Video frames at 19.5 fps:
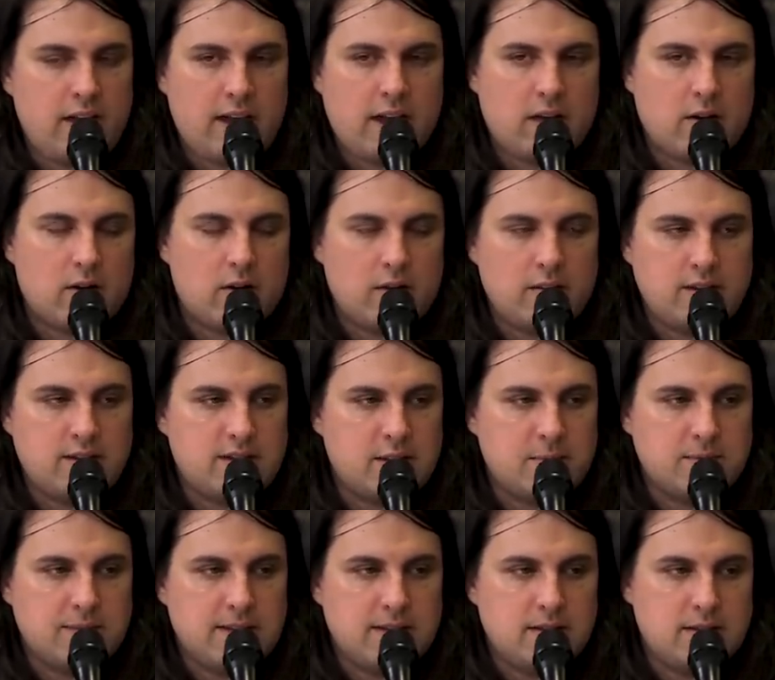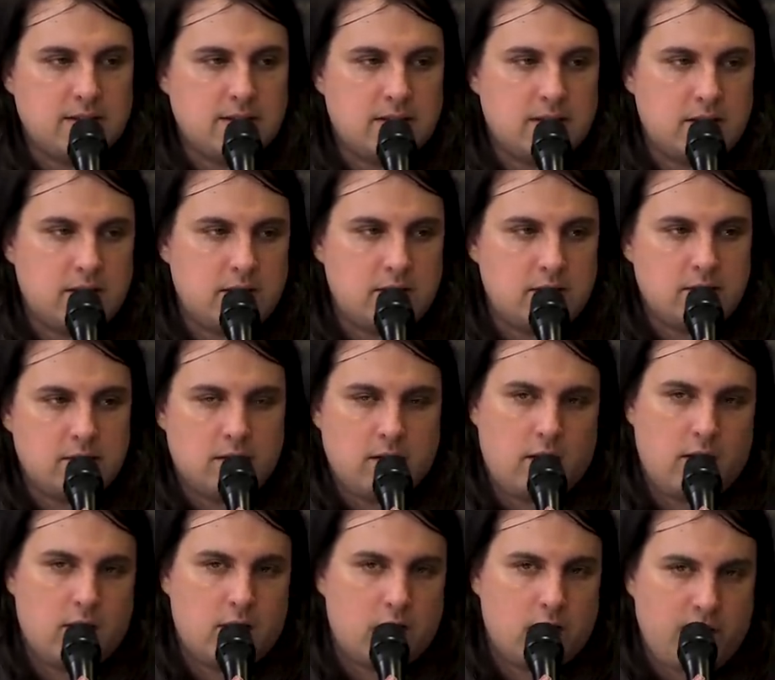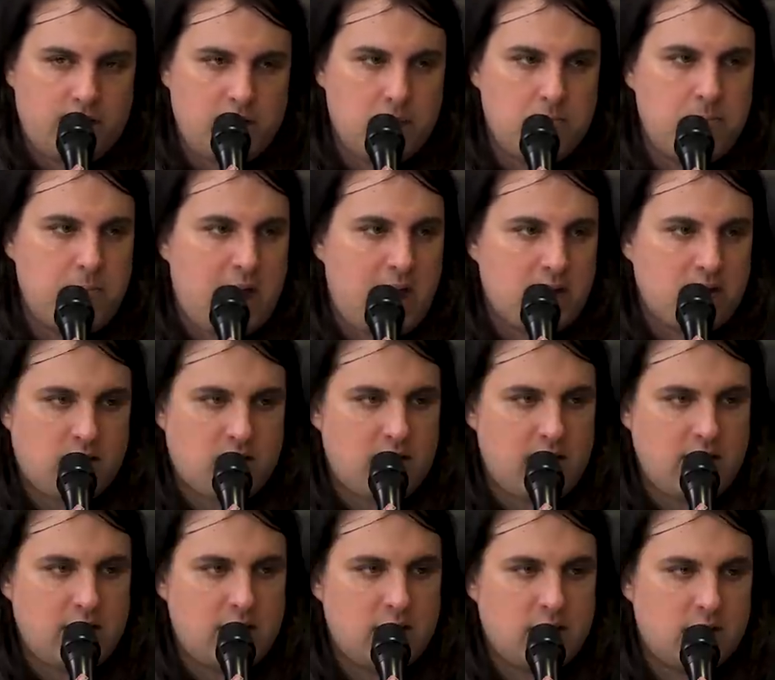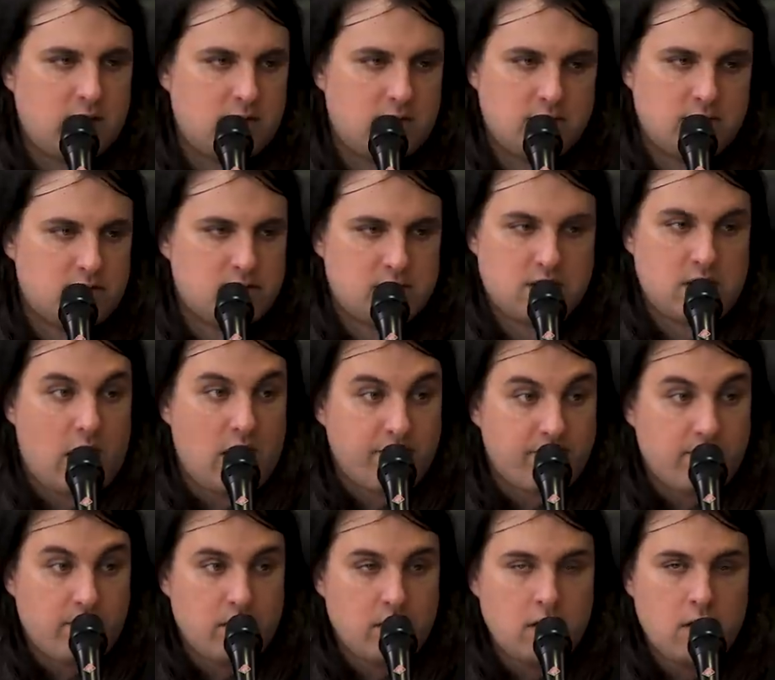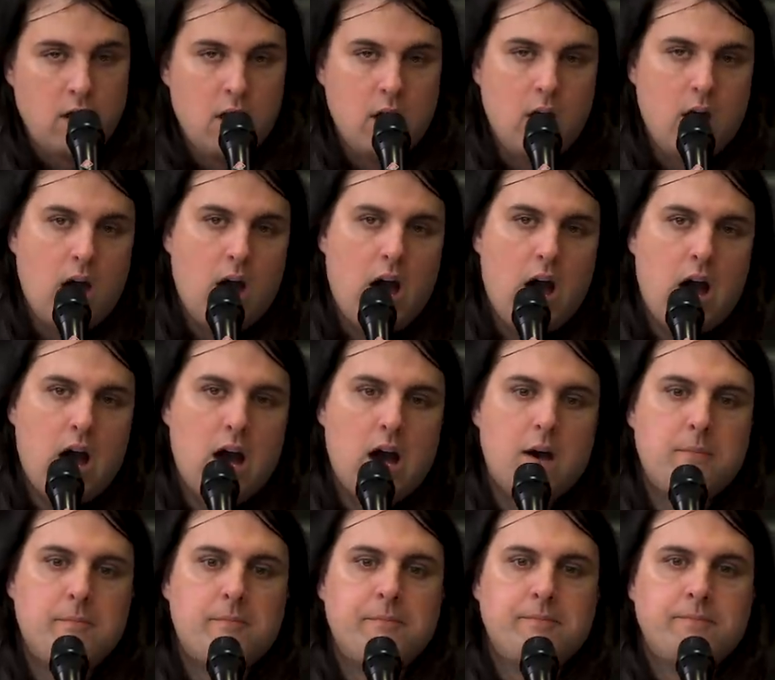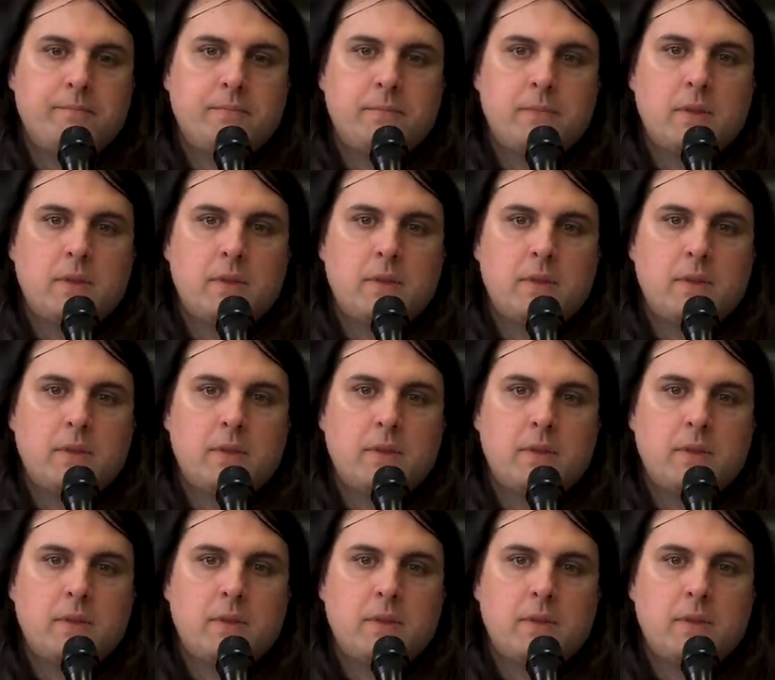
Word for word: like early Simpsons and early Matt Groening stuff. Yeah. Um,